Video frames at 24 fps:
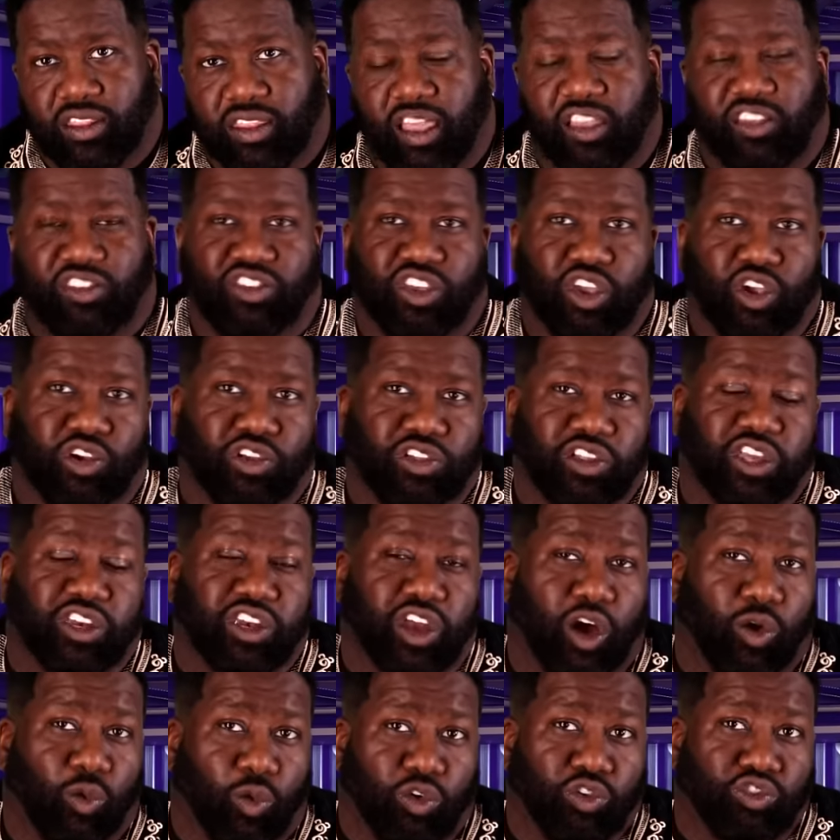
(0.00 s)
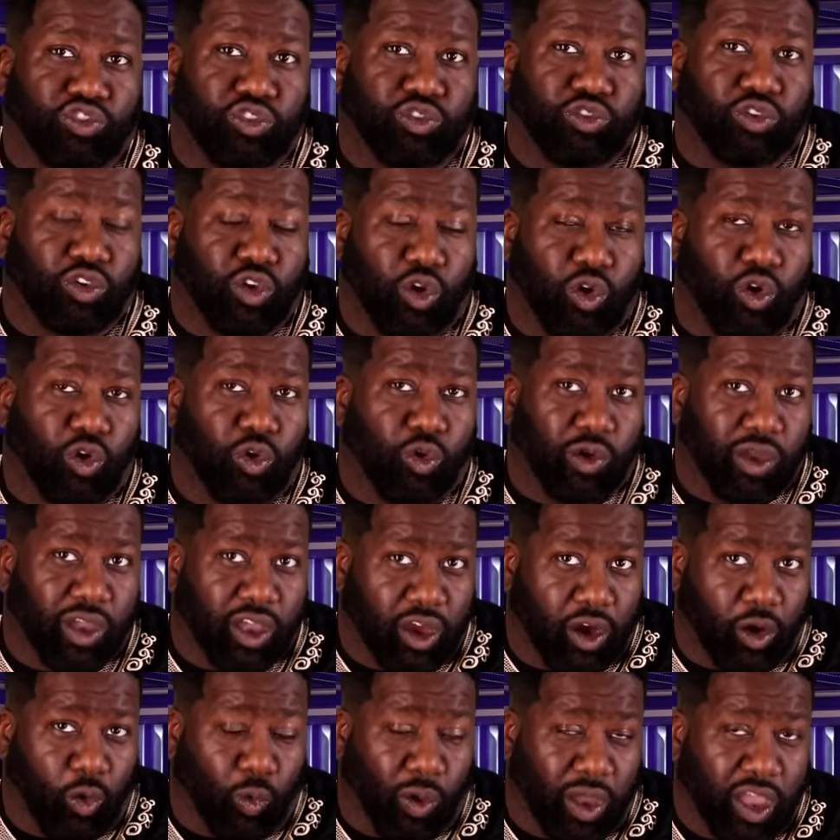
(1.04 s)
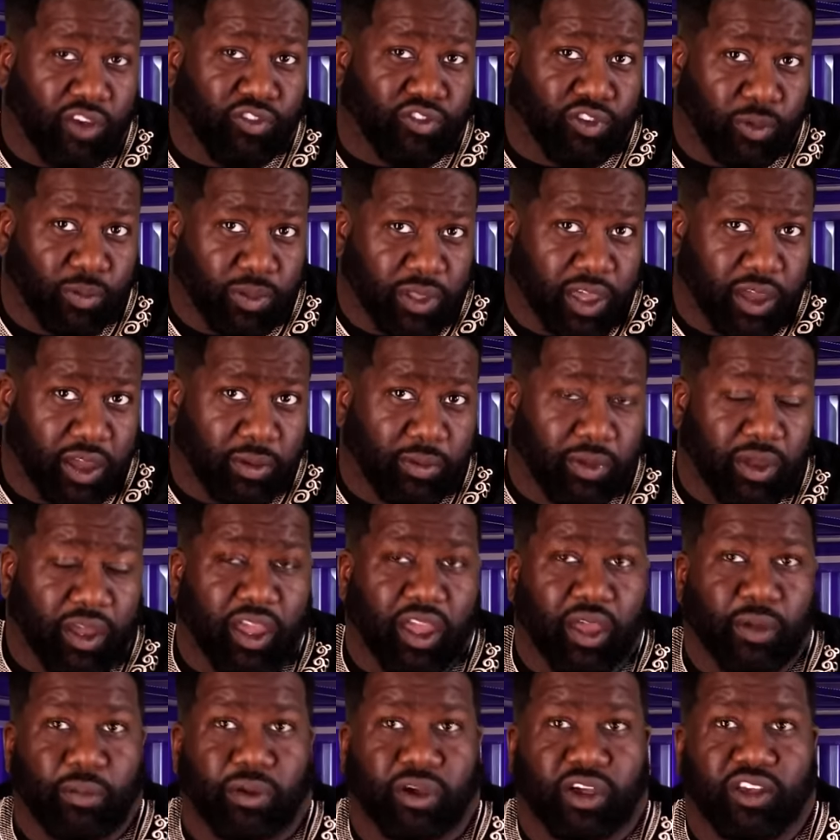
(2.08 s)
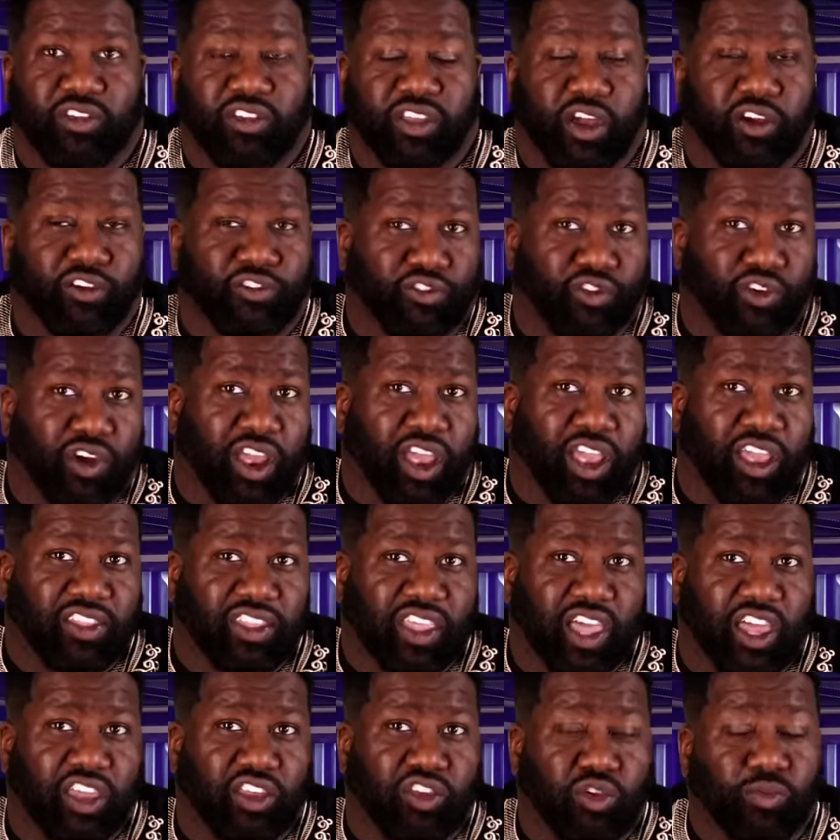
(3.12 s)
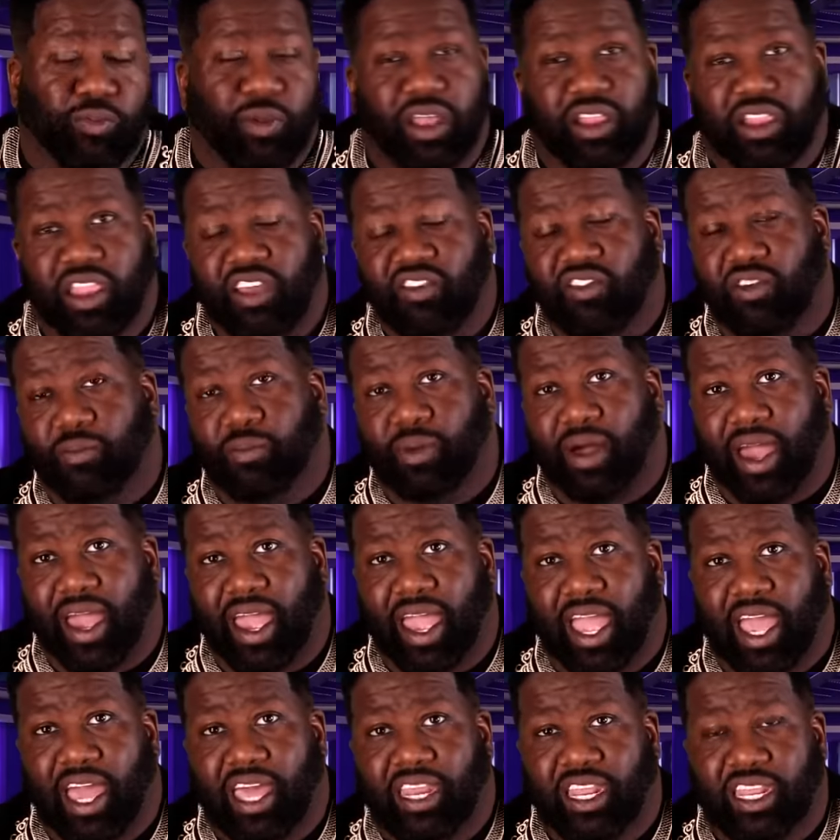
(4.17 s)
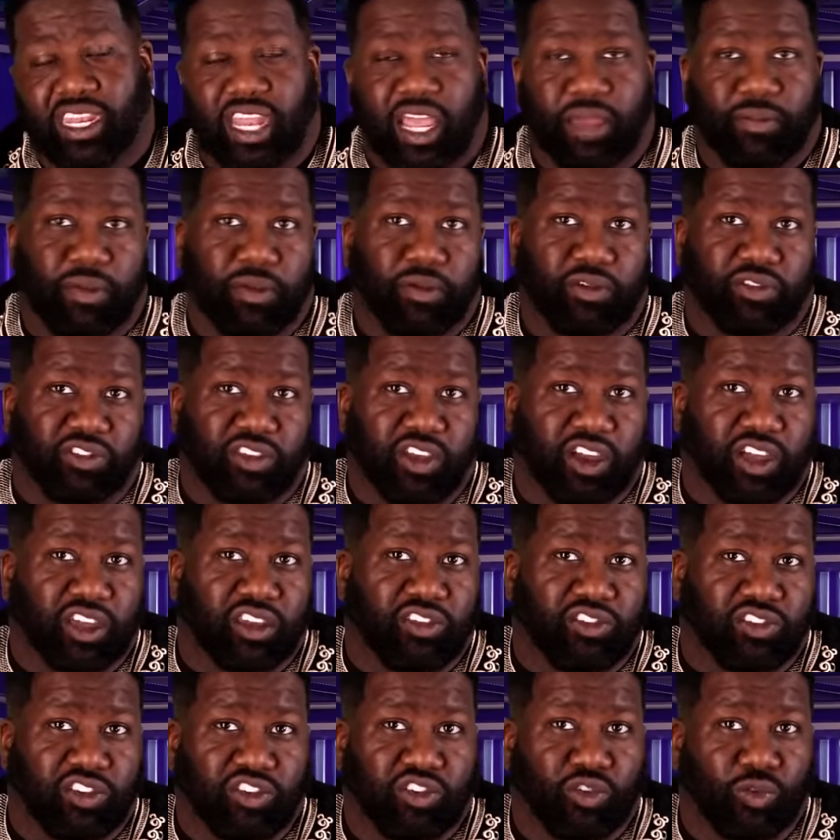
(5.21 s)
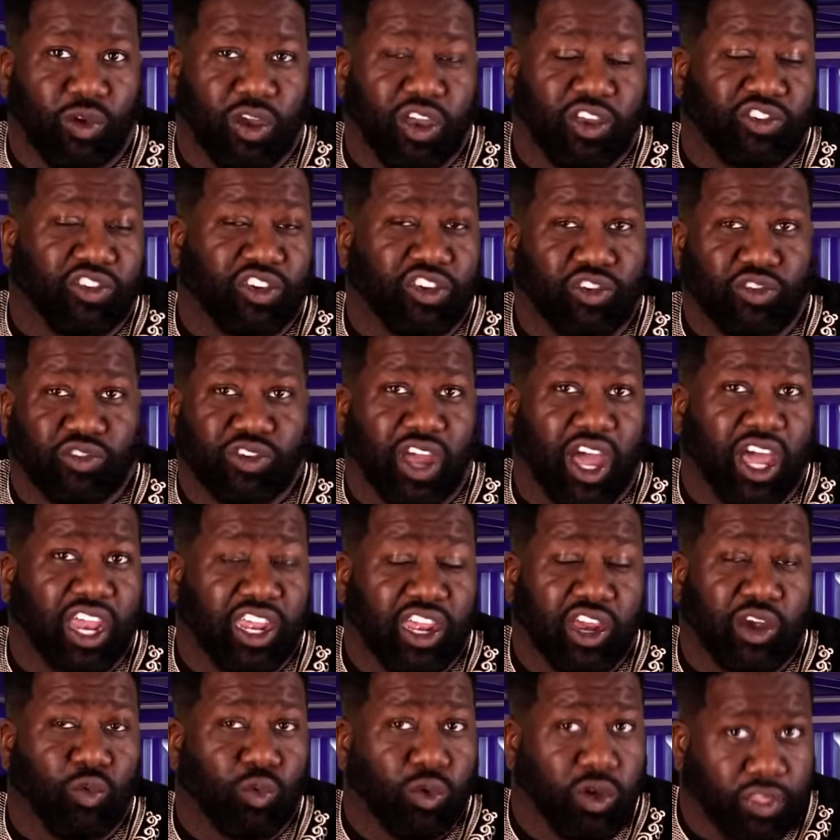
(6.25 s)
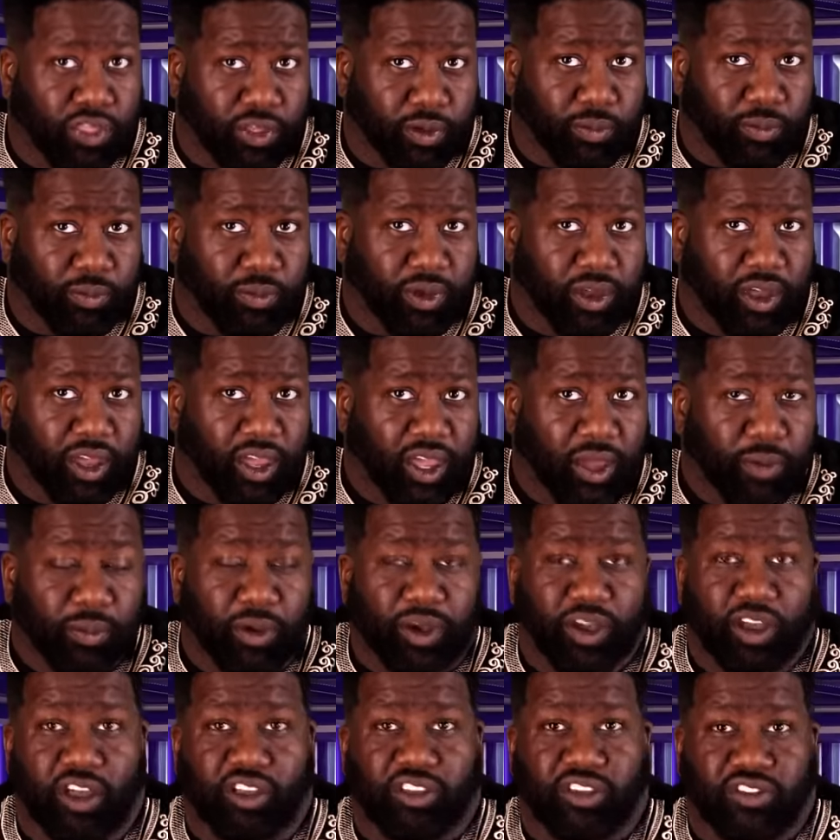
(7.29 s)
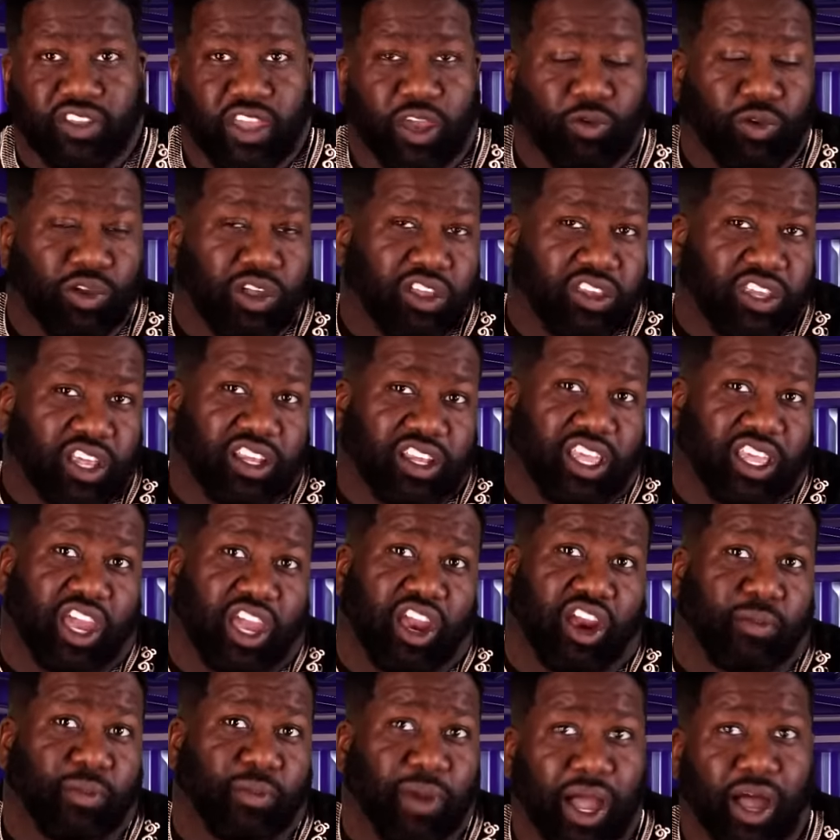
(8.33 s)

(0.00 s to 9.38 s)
They secretly don't want you to go away from them because they're afraid that you may leave them behind and they be stuck in a situation you're not here with them. Because if they really didn't care